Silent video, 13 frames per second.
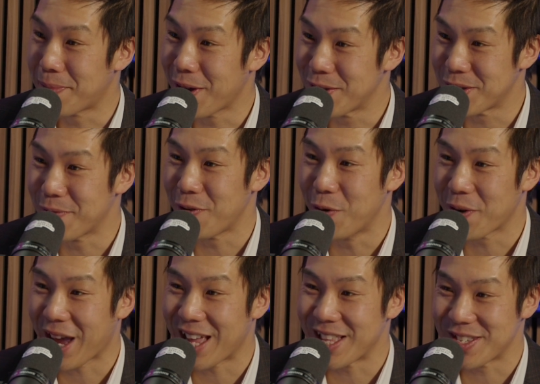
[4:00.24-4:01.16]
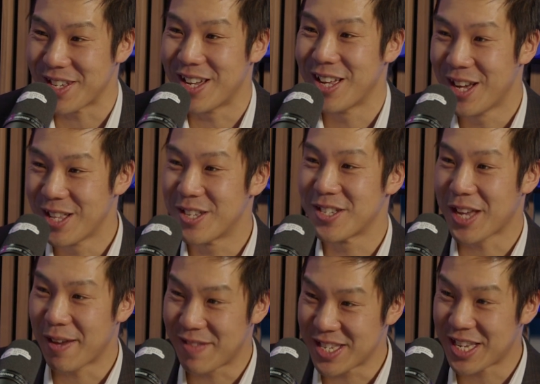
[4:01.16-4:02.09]
poster for your cancer to
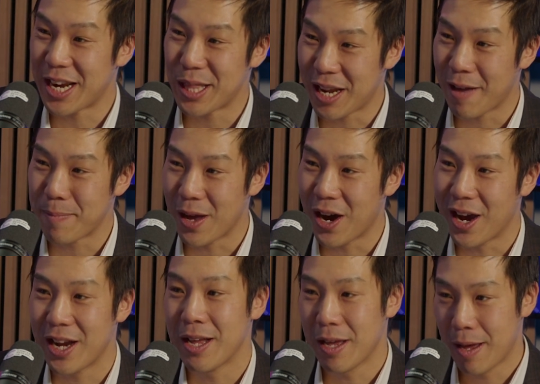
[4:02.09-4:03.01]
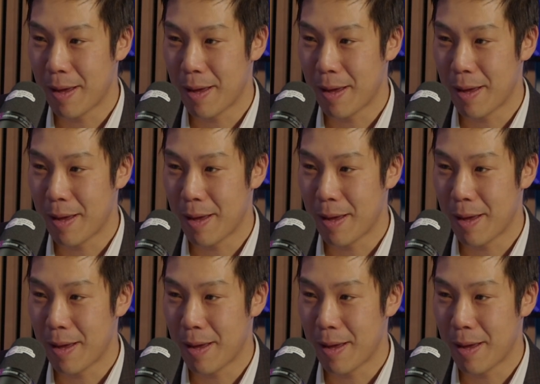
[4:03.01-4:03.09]
say, if there's anything left behind,